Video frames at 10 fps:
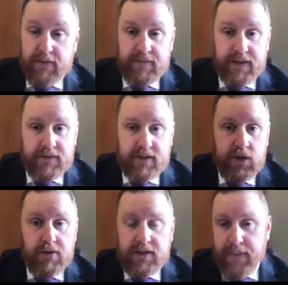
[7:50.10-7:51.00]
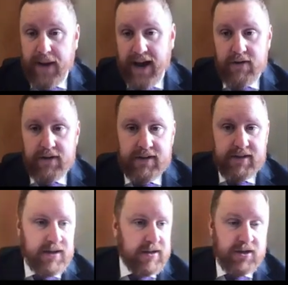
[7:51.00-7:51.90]
People from different schools,
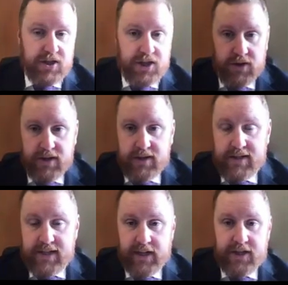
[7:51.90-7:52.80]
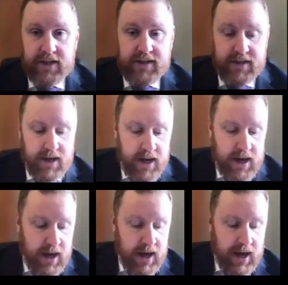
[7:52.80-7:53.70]
parents, students, teachers.
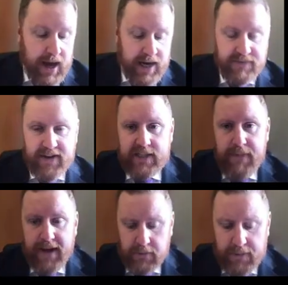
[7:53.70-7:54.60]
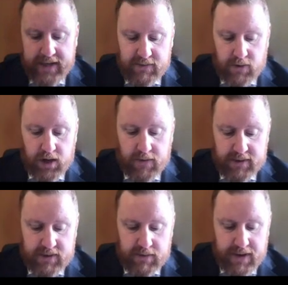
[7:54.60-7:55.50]
And it's a very special place for all of
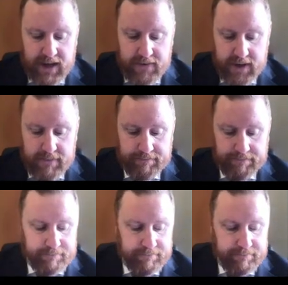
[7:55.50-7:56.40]
us in Belvedere.